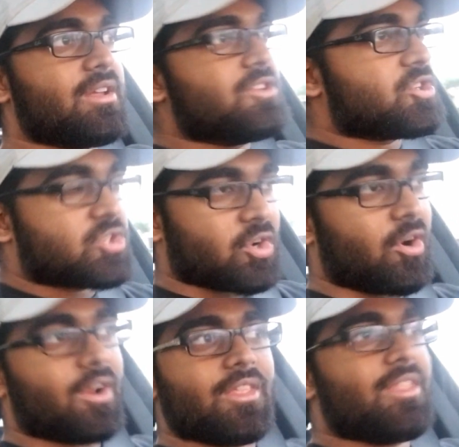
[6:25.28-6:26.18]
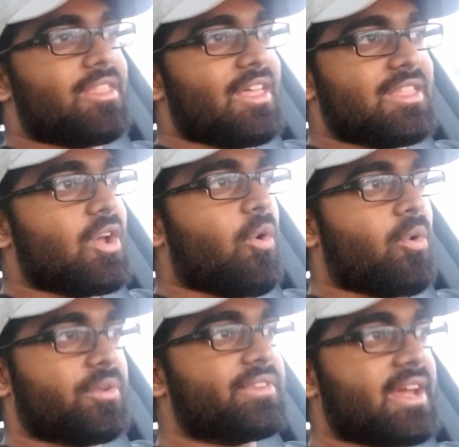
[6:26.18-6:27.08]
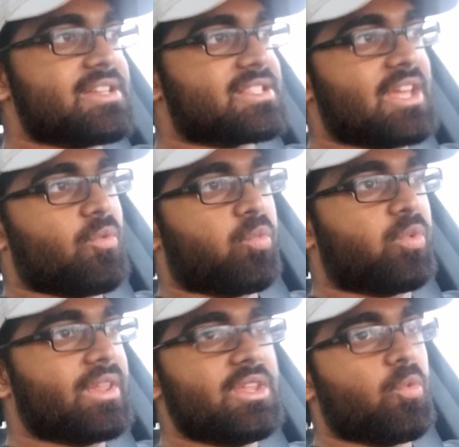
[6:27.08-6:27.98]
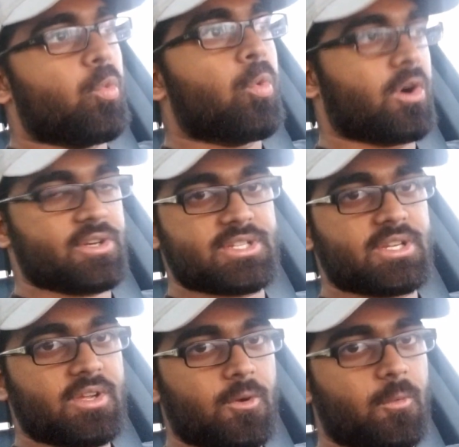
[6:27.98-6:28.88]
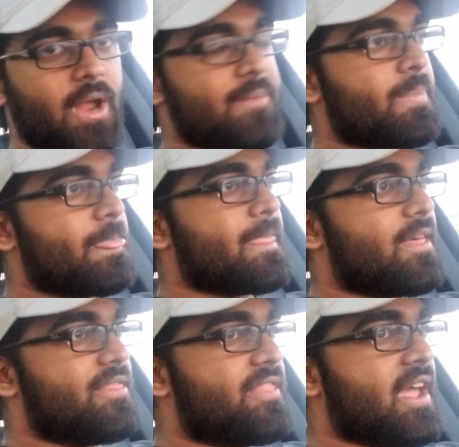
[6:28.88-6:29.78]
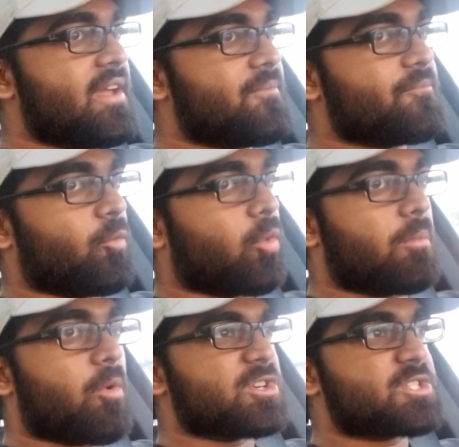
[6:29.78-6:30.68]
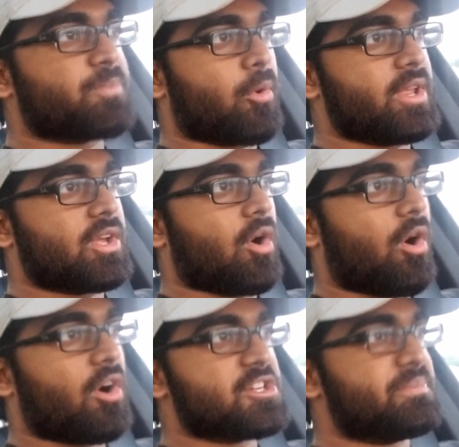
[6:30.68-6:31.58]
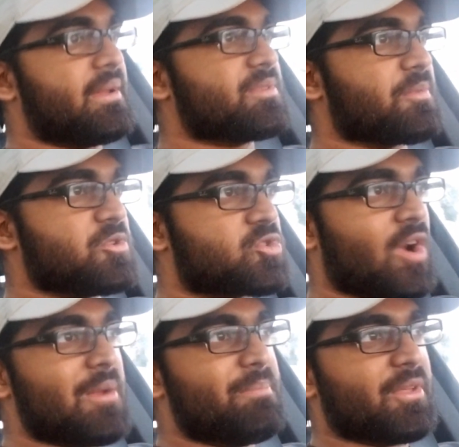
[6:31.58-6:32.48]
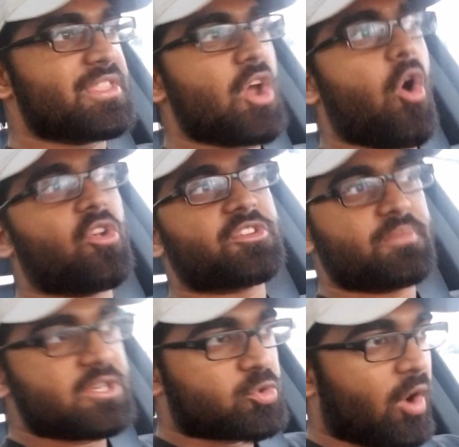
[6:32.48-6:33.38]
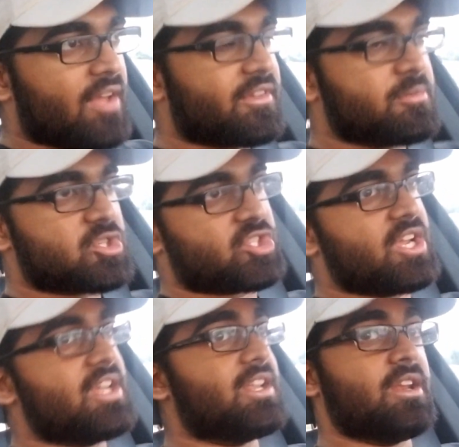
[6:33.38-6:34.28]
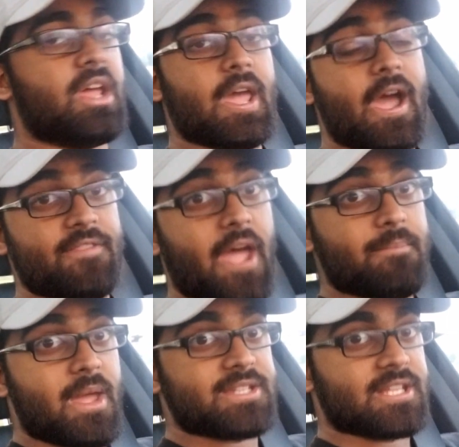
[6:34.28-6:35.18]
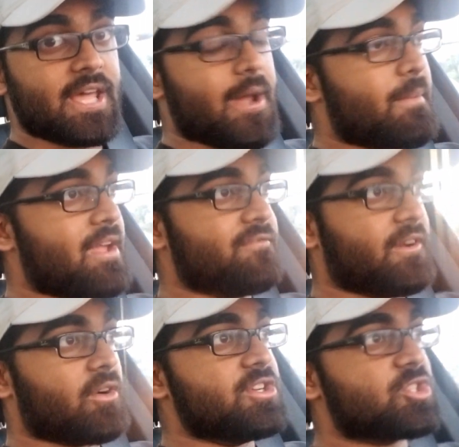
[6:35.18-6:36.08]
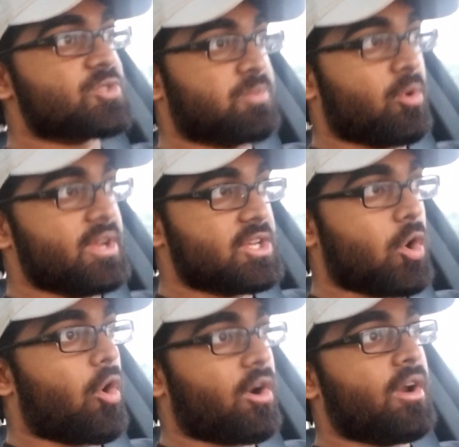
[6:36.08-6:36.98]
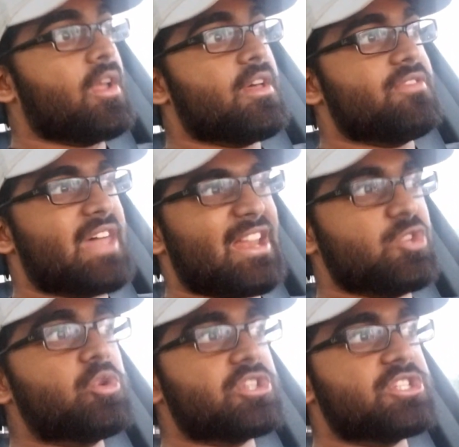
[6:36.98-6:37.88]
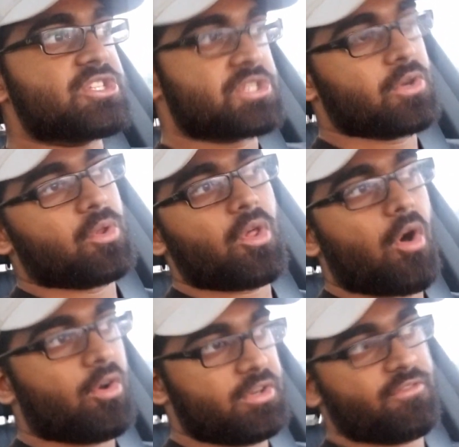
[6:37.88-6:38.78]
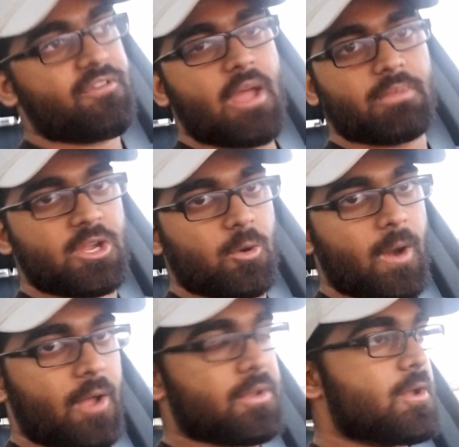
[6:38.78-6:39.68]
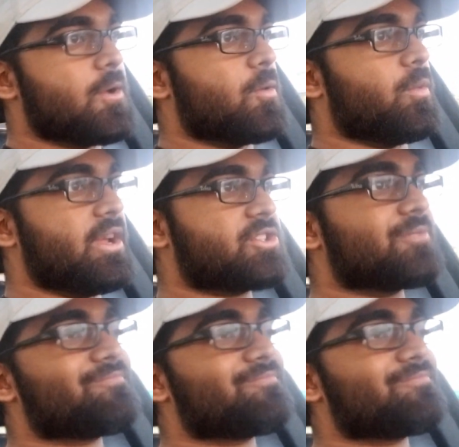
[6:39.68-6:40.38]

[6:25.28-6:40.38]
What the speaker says: Sure, in the old days, they really weren't, right? They were more sporty cars. BMW was trying to build the ultimate driving machine, and that meant to them a very sporty car that you could still haul your family around, which